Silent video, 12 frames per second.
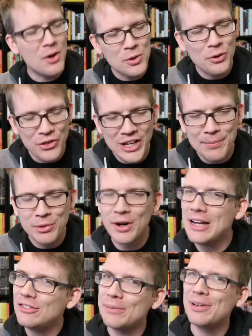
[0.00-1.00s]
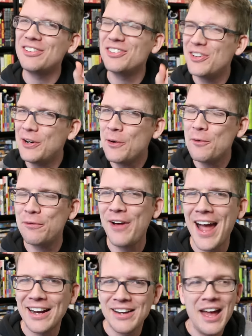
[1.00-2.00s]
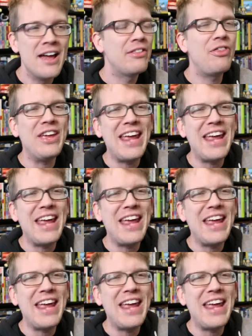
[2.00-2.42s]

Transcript: know you think I'm crazy, but it's a little known fact that